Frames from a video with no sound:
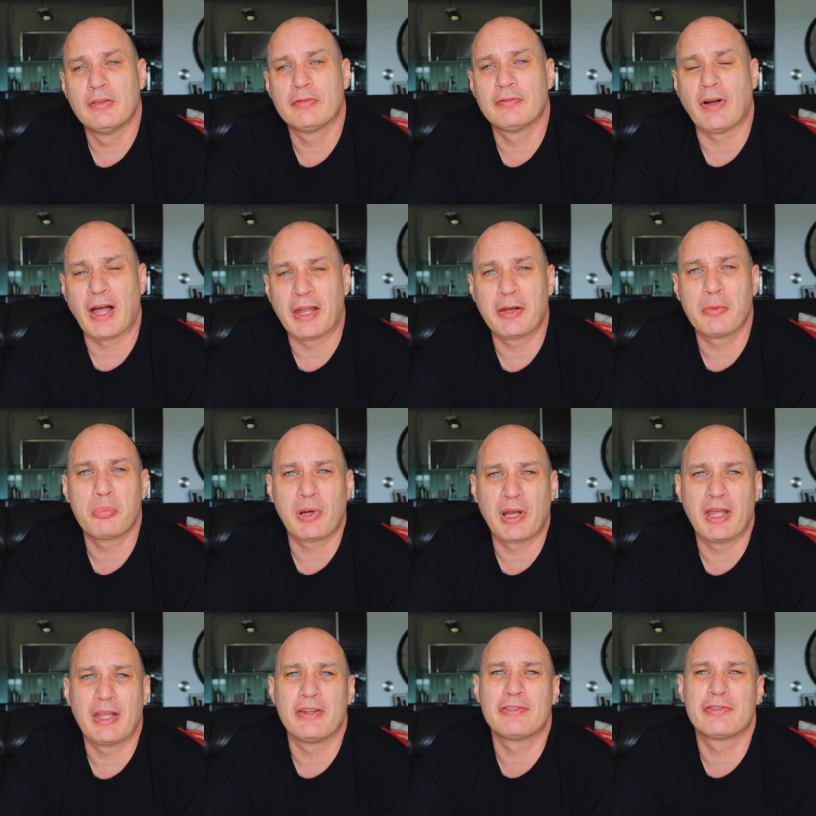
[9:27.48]
Find a
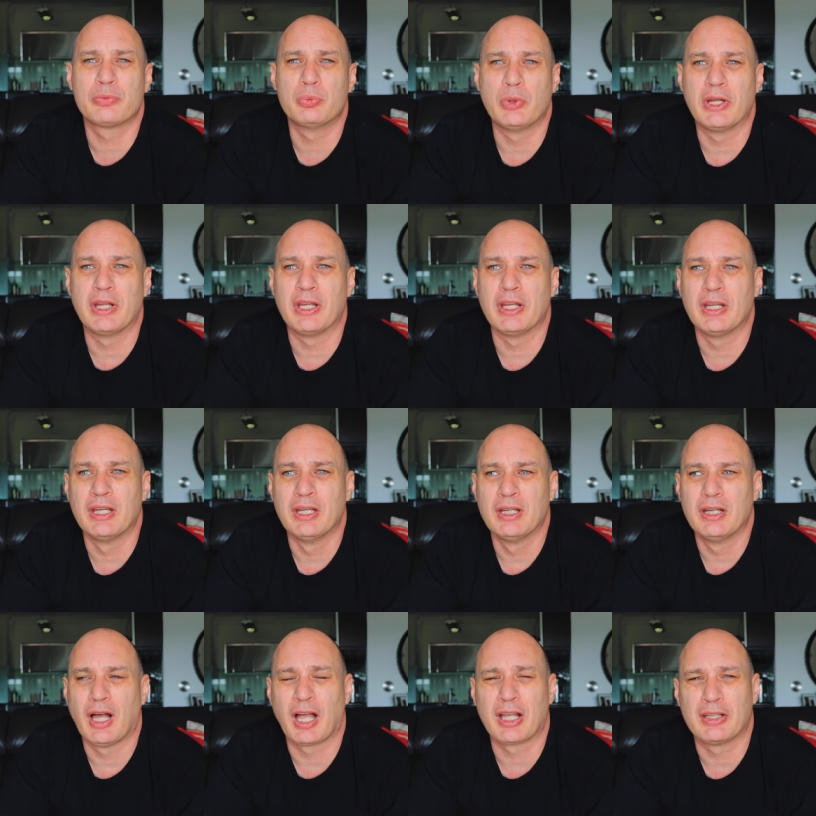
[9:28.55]
place where
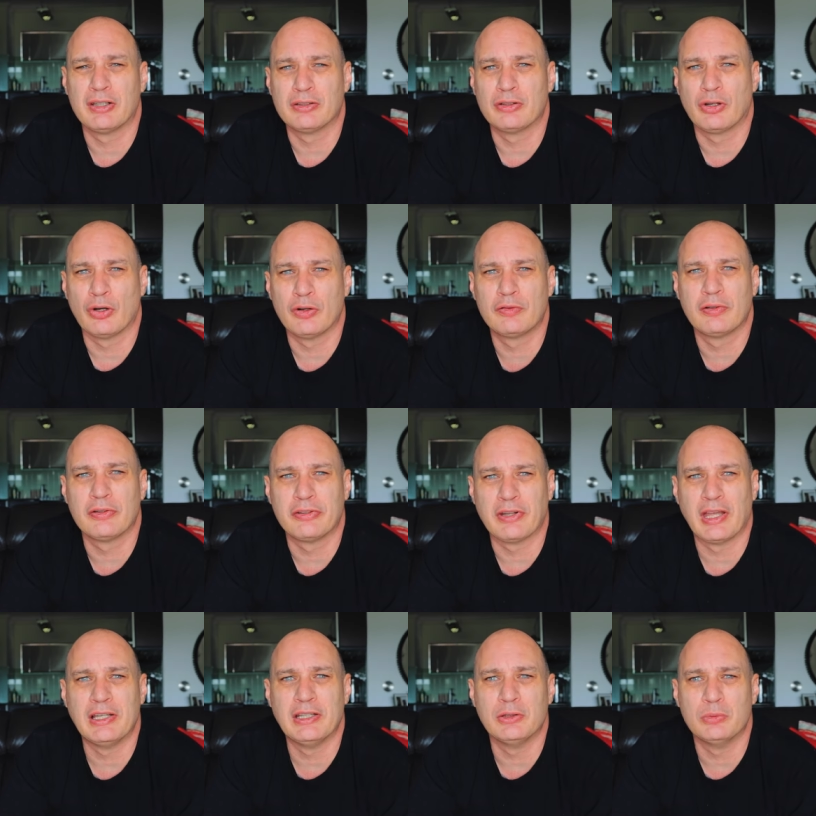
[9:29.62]
I can go for
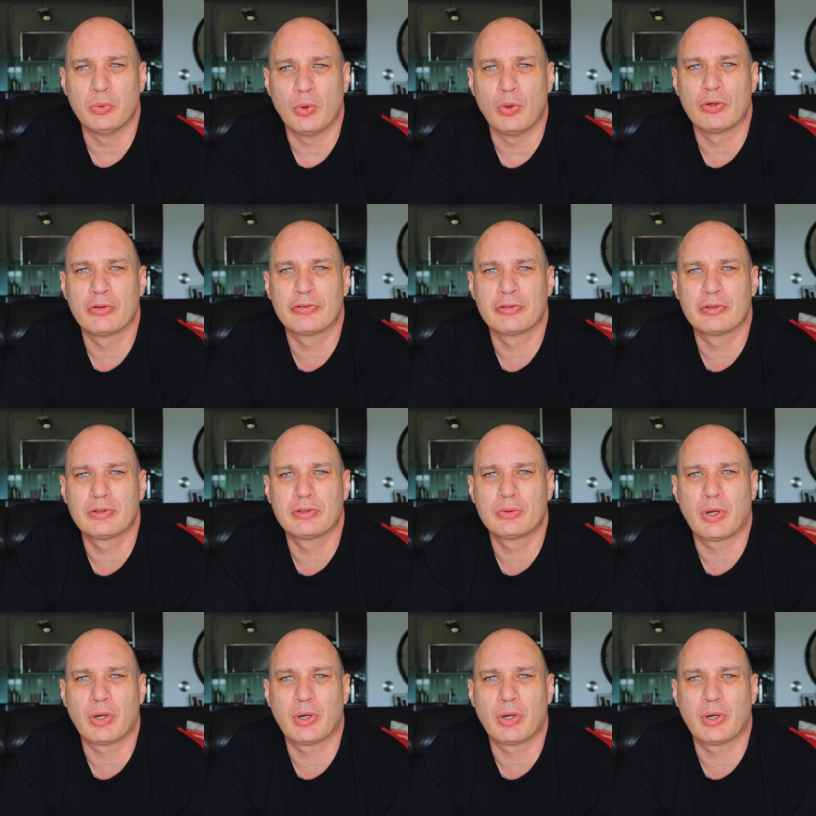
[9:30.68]
daily walks